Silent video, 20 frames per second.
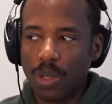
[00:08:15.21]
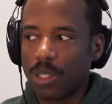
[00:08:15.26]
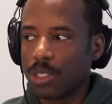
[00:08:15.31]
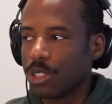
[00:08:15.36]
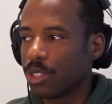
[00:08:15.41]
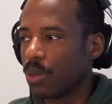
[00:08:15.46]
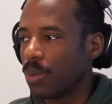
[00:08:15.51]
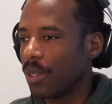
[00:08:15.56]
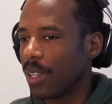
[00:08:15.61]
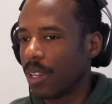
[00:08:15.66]

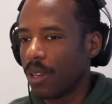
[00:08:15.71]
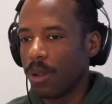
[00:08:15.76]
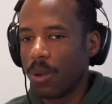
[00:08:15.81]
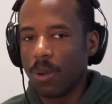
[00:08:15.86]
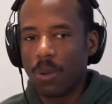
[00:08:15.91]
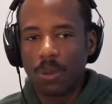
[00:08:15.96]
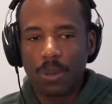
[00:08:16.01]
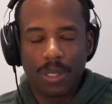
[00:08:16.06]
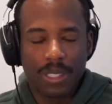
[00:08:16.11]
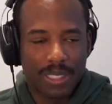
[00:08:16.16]
So we got a
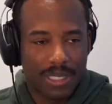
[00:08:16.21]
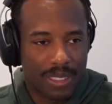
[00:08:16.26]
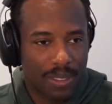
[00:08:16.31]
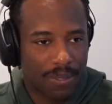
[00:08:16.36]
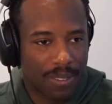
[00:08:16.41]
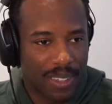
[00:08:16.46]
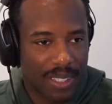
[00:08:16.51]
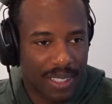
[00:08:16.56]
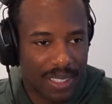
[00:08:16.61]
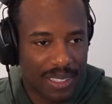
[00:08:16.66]
whole list of
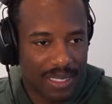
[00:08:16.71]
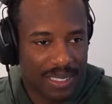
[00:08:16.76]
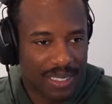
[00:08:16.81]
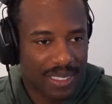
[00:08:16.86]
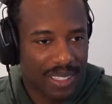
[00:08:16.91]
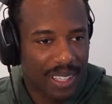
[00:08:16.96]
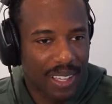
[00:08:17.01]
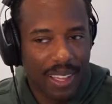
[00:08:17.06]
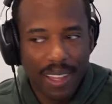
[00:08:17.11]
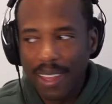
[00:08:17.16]
things,
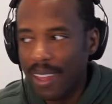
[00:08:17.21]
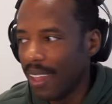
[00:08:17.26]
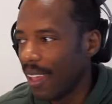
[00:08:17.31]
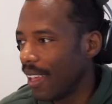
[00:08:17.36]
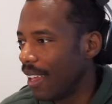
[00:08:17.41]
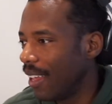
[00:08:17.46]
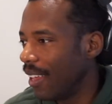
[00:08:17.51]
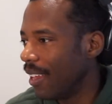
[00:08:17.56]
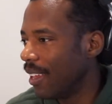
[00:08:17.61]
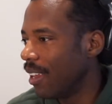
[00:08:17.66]

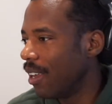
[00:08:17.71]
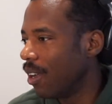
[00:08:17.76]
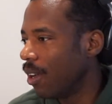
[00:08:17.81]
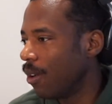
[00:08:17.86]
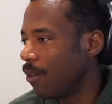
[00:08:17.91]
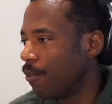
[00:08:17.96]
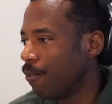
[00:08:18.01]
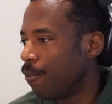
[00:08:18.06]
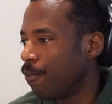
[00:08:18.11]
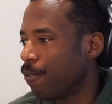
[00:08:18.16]
and
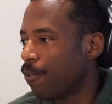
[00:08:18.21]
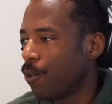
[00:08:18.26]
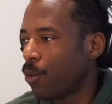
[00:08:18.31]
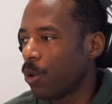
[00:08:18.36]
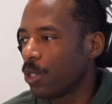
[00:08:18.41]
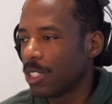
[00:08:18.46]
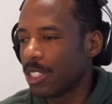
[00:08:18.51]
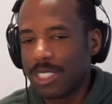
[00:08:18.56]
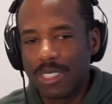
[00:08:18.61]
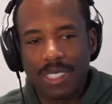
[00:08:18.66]

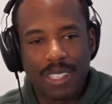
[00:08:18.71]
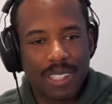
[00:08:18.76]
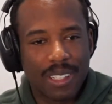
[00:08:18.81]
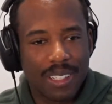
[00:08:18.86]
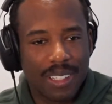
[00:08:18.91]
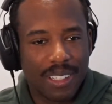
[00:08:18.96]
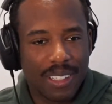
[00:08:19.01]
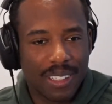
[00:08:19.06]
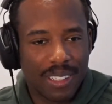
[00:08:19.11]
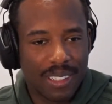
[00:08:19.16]

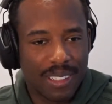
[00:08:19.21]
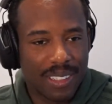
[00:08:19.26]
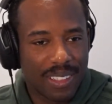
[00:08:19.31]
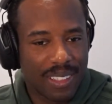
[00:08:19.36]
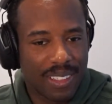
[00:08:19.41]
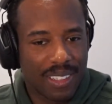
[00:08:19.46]
unfortunately,